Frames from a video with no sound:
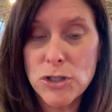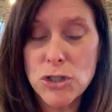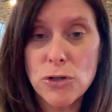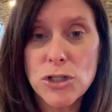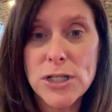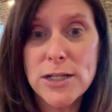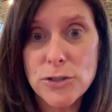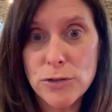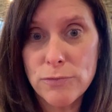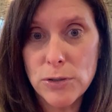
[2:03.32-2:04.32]
church
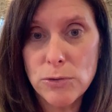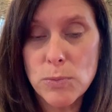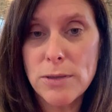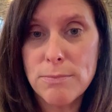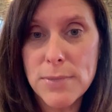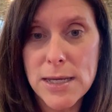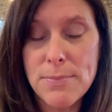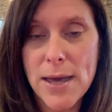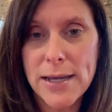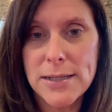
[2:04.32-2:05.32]
interviewed with me
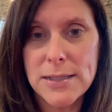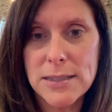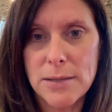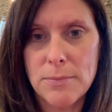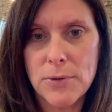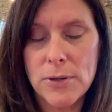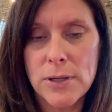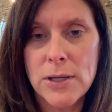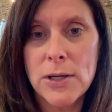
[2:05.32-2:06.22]
back in December.